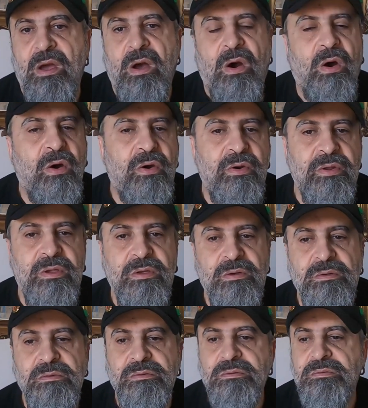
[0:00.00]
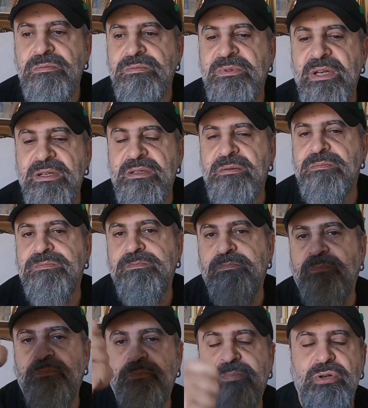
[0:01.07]
or you just
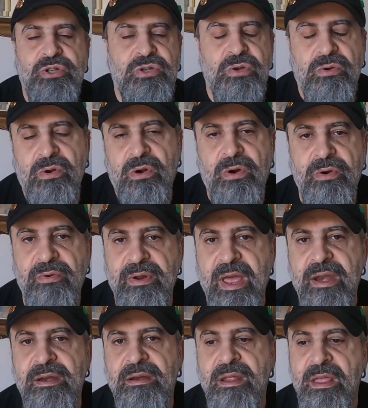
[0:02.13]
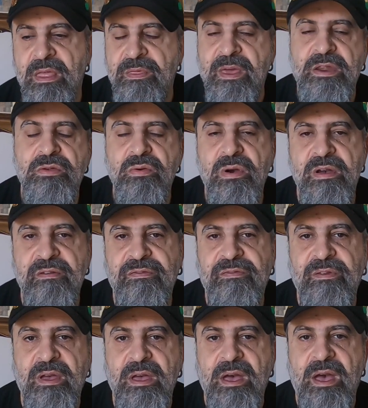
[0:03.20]
push your horn, and then you have
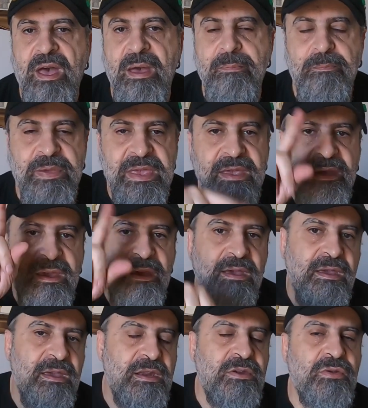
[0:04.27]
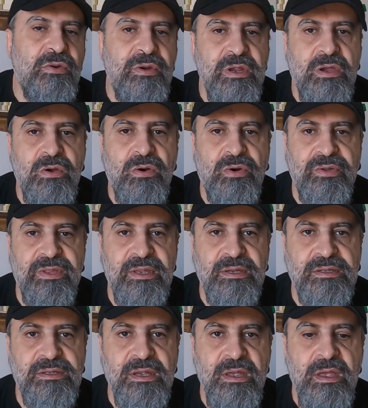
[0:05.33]
a peak in your
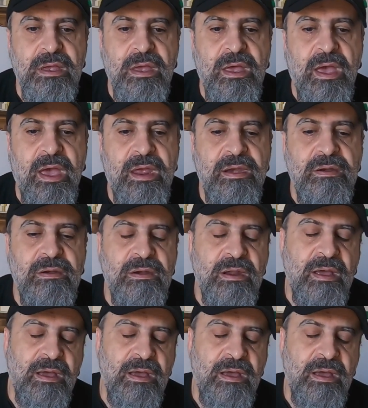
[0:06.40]
recordings. And